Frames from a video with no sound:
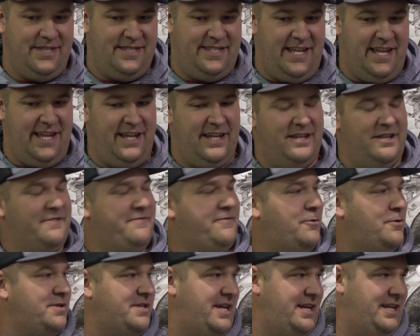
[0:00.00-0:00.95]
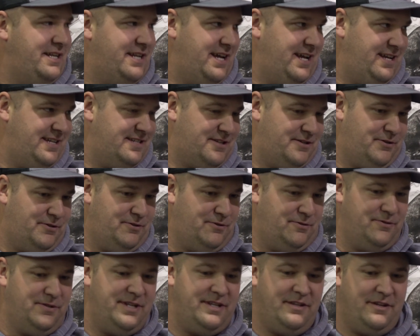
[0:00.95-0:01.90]
10 to 14 days
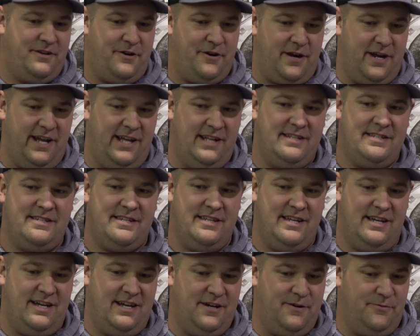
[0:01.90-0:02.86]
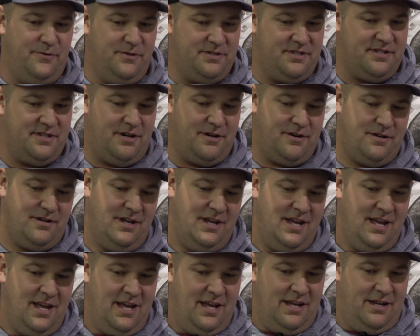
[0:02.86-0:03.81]
old in the crates, we'll start
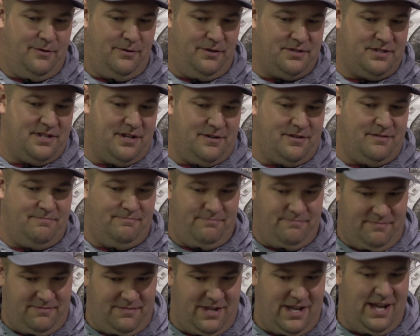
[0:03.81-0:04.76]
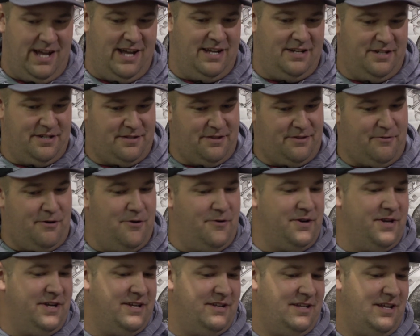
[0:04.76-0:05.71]
just
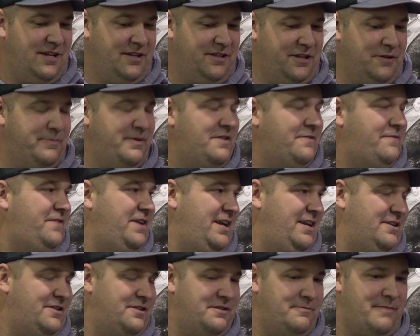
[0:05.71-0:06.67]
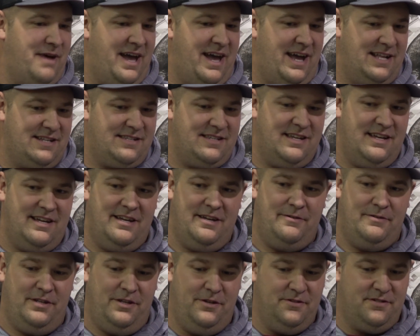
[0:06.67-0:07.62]
throwing a little bit of feed on the mats.
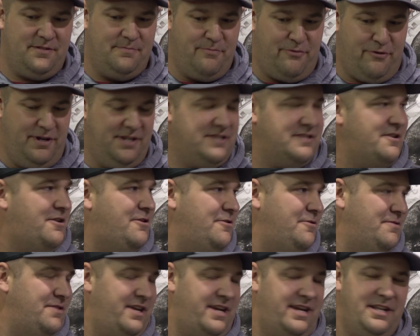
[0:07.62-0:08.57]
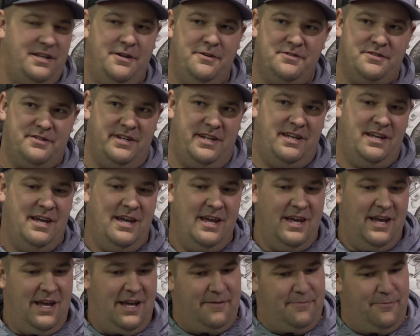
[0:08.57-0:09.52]
We use some pre-starter then, usually
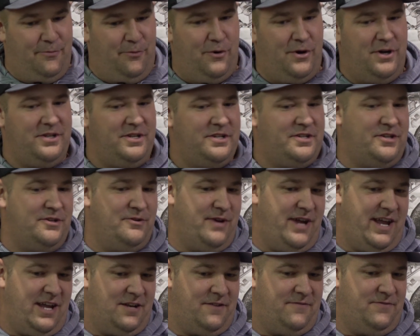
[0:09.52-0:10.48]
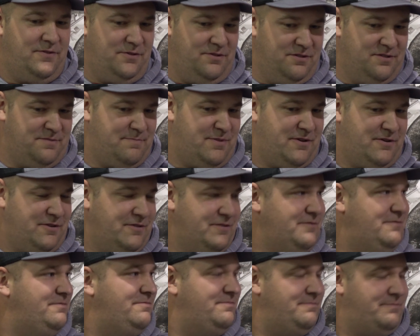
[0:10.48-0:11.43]
1 to 2 handfuls per
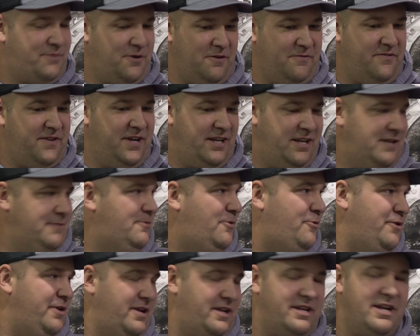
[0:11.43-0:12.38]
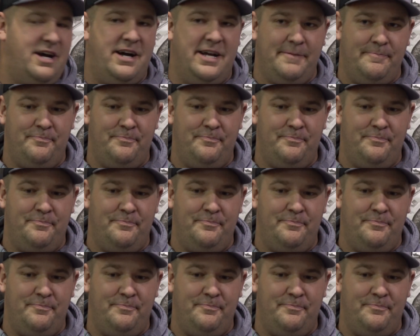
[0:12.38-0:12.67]
feeding, morning and night.